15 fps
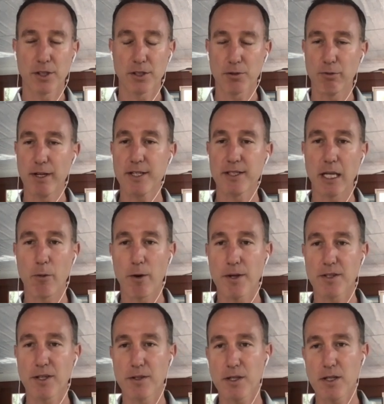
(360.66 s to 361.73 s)
just recently where he
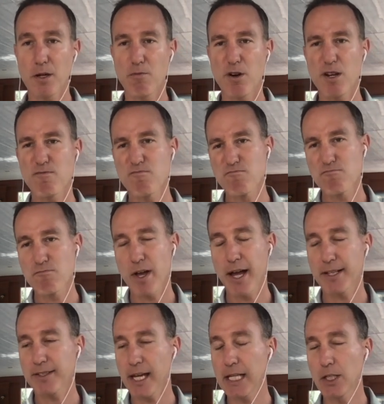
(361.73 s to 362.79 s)
says, you know what,
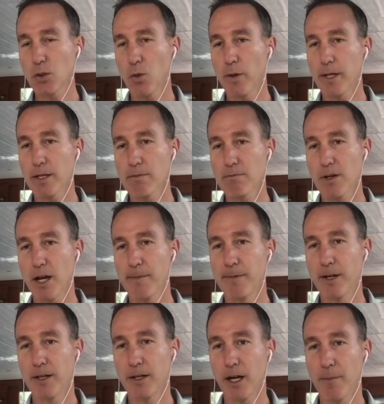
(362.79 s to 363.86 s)
that's 80-20,
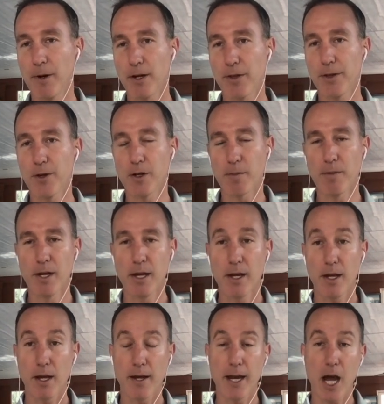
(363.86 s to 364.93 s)
I'm on Ethereum.
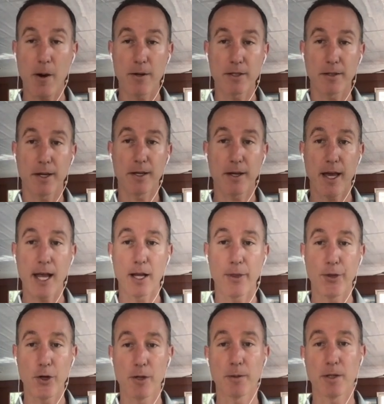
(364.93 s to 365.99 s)
And now he's like, hey,
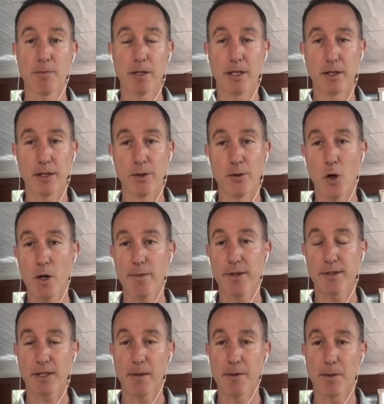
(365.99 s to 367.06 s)
Ethereum could be
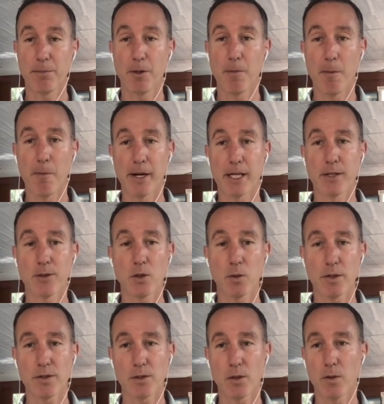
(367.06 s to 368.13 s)
enormous, I'm going to put my money
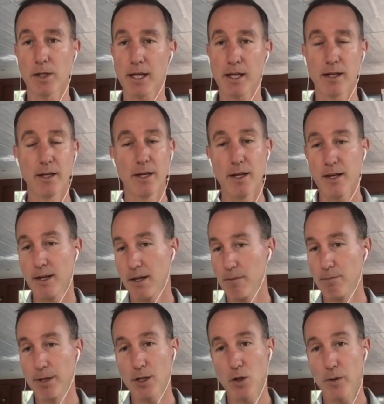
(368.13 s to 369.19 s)
into it. So again,
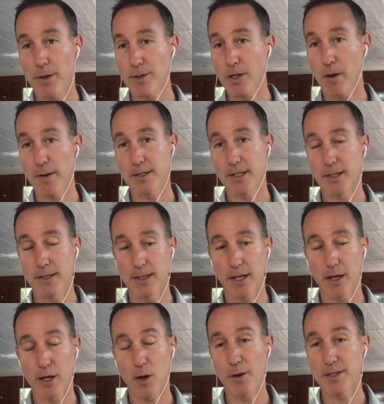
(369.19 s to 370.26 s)
Bitcoin is
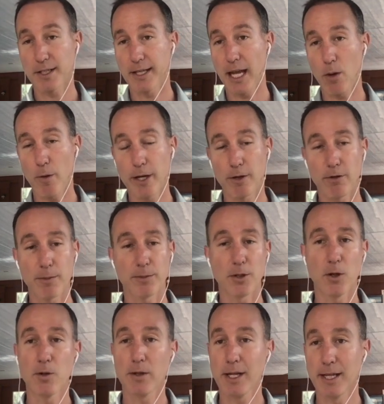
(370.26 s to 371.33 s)
always a gateway
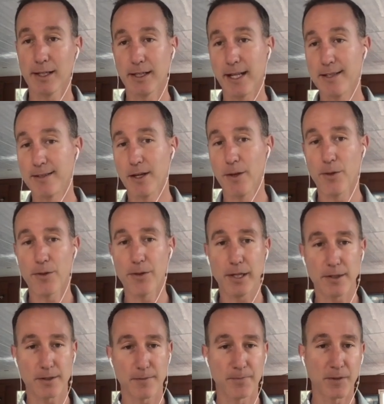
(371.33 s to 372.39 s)
crypto and leads to other
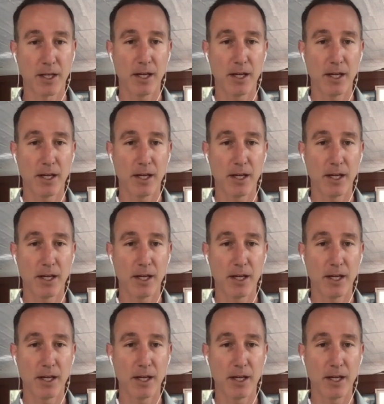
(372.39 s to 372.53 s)
things.